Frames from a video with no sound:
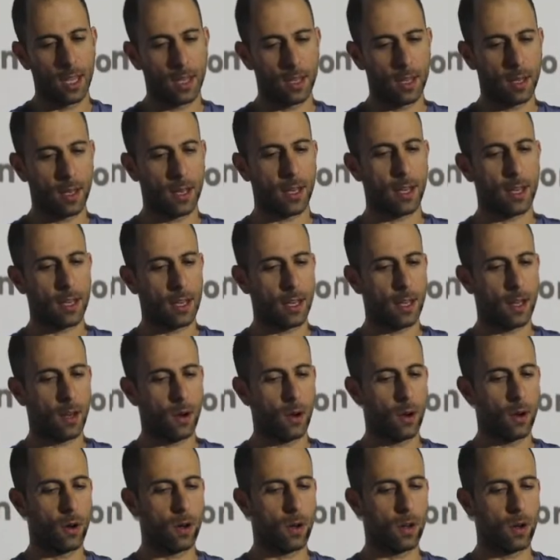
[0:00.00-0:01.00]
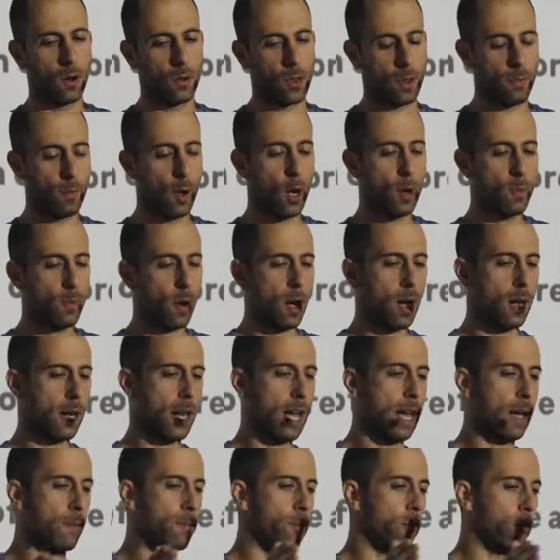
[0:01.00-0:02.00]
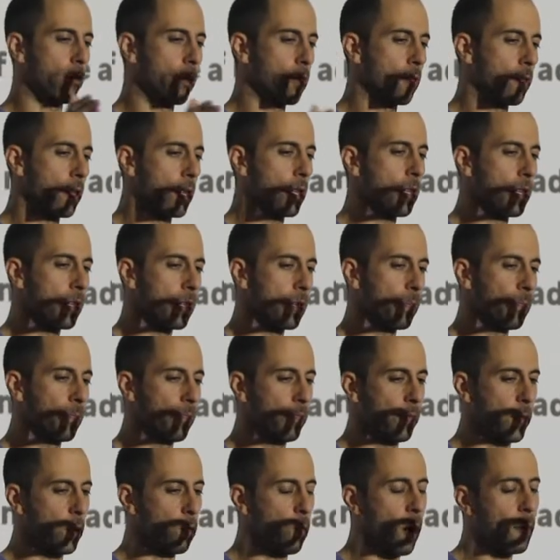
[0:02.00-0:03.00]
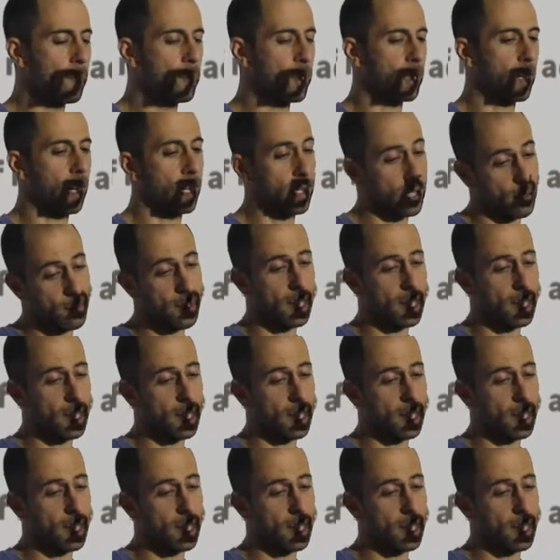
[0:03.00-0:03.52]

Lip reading: the mobile app or on the website.